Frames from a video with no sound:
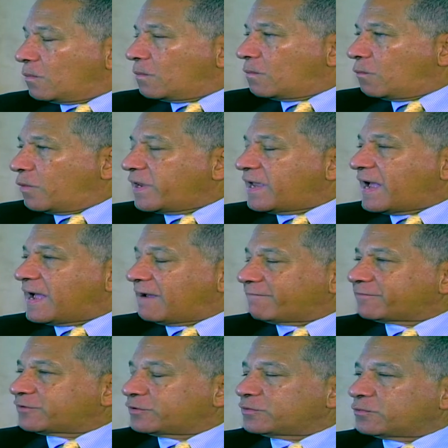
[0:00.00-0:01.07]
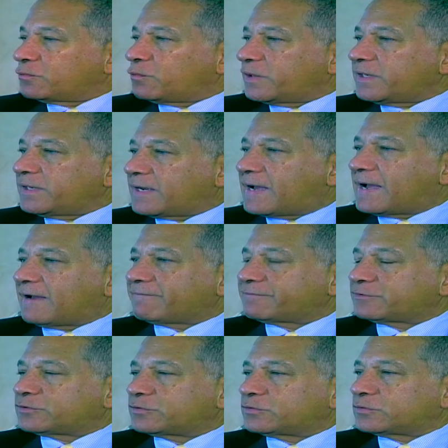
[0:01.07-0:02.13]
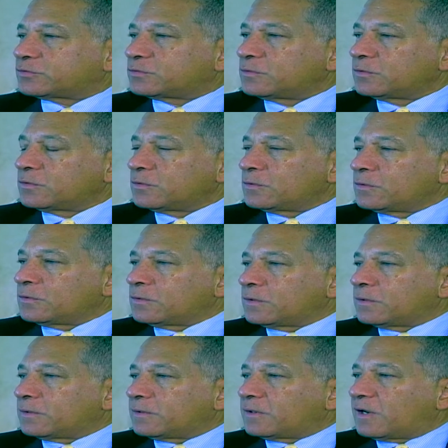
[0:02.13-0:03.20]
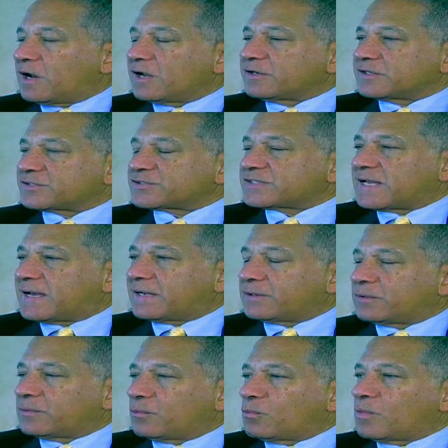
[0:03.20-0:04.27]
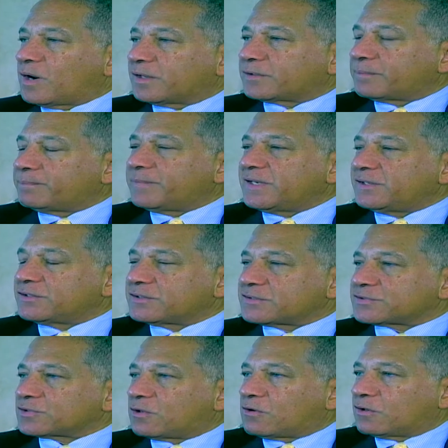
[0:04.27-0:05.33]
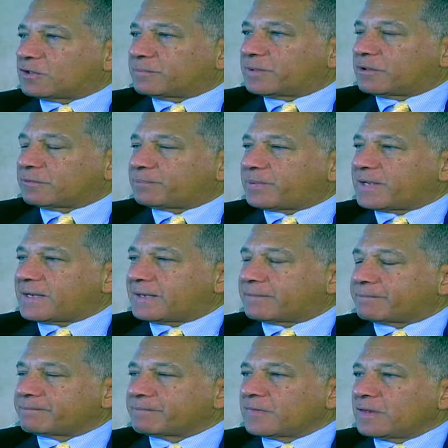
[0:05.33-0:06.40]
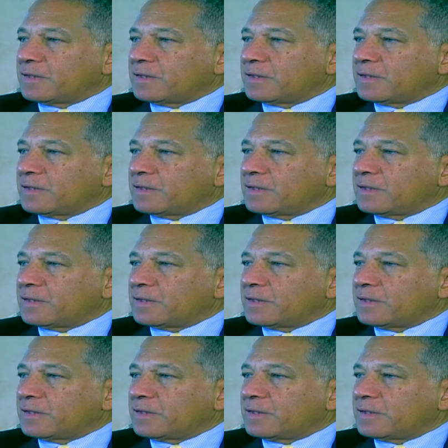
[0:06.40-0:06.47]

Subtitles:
We have to understand what media is all about, Pam.